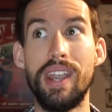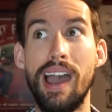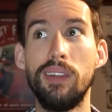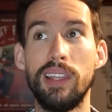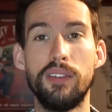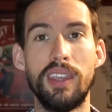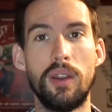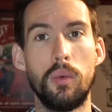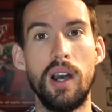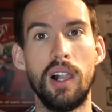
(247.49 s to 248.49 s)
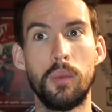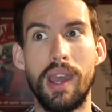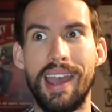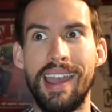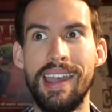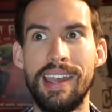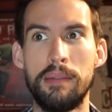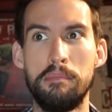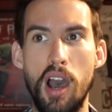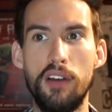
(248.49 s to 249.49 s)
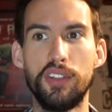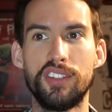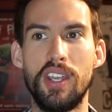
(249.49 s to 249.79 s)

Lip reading: We're now living in a world where Marvel